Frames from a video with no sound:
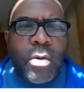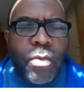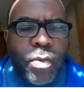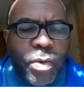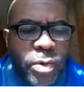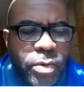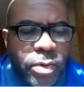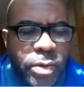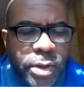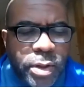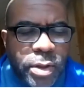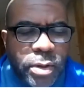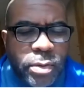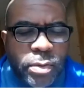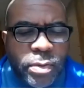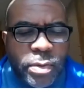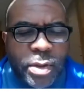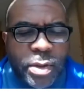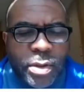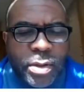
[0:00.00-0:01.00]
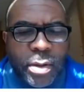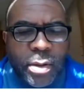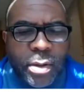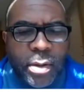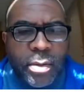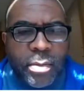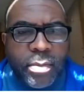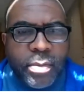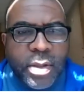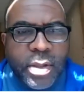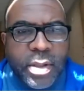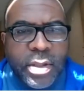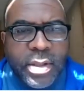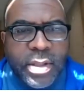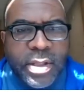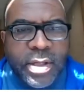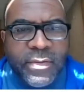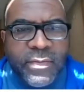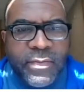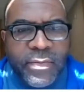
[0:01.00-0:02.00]
we're going to use the term
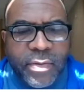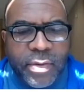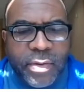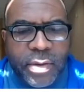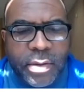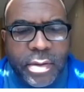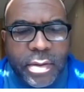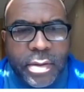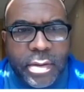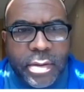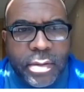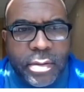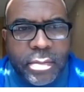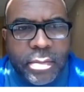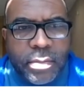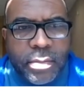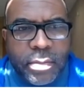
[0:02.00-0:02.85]
difference.